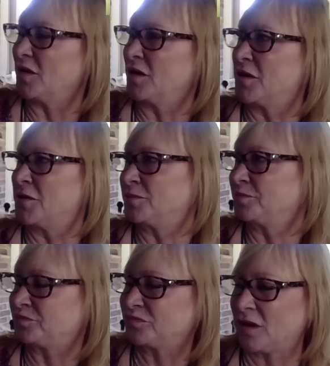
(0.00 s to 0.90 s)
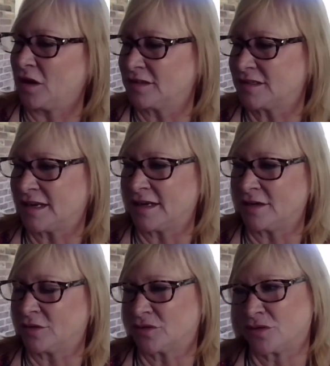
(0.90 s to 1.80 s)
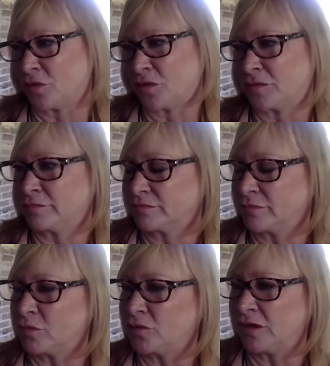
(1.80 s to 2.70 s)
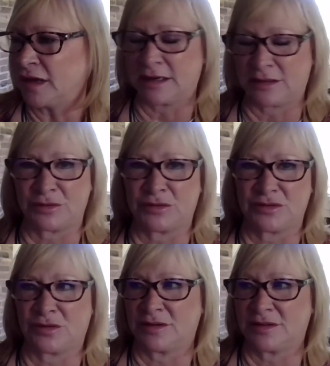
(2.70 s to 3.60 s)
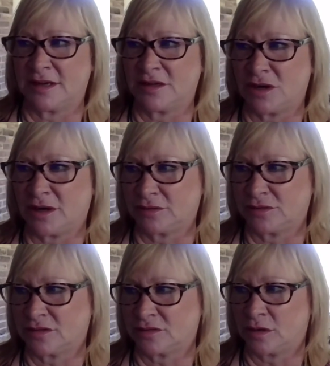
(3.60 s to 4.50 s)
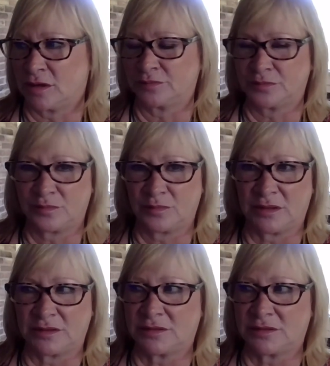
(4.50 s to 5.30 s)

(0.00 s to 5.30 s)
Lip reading: on stage or movie actors or on stage actors as well. They